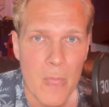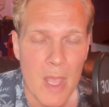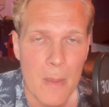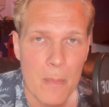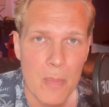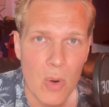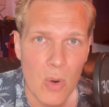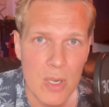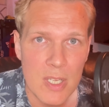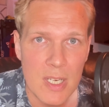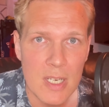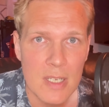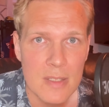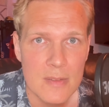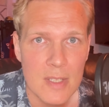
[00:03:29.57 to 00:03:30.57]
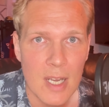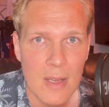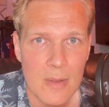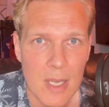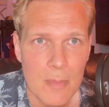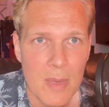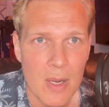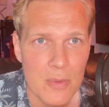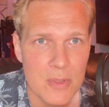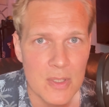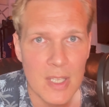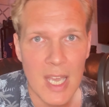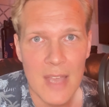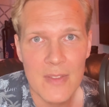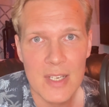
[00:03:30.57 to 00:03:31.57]
poker about
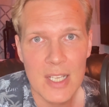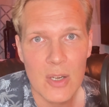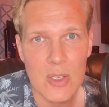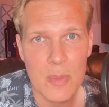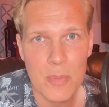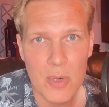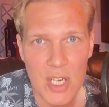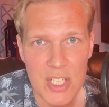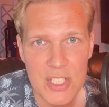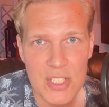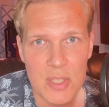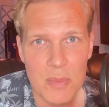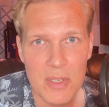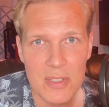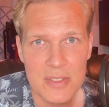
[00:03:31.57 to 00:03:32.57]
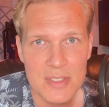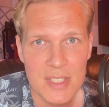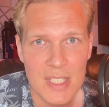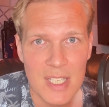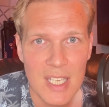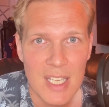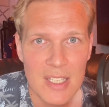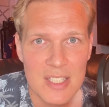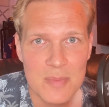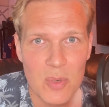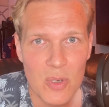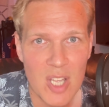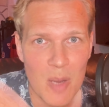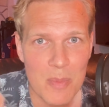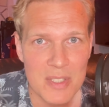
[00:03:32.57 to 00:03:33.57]
handling all the pressure, because the small
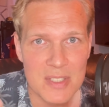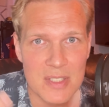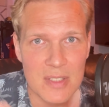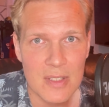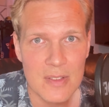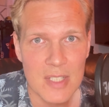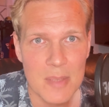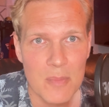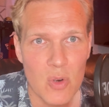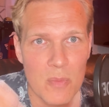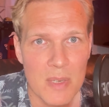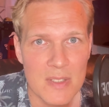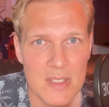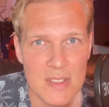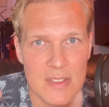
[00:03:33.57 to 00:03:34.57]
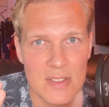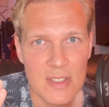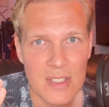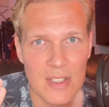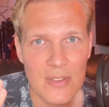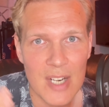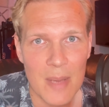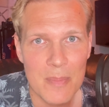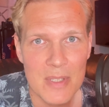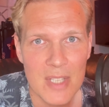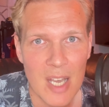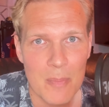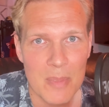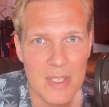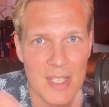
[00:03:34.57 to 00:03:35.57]
companies, the movement is rapid
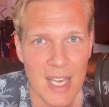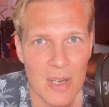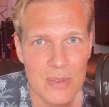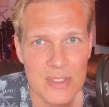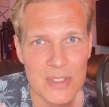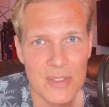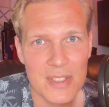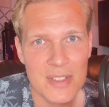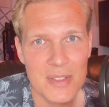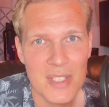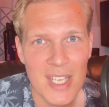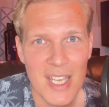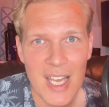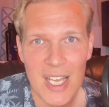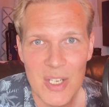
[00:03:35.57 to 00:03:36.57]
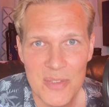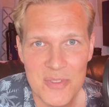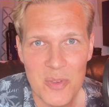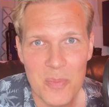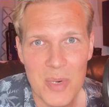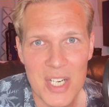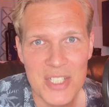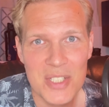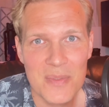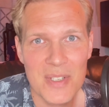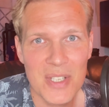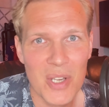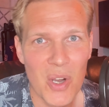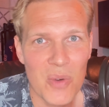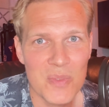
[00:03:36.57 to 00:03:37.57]
up and down, so it's a lot of pressure when
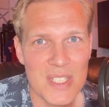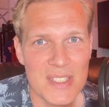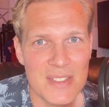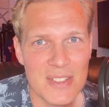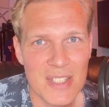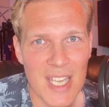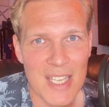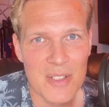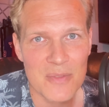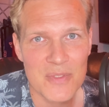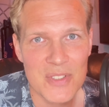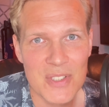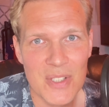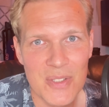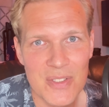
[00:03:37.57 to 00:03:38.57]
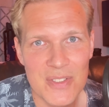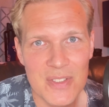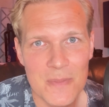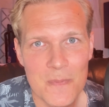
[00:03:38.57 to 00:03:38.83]
you own these kind of stocks.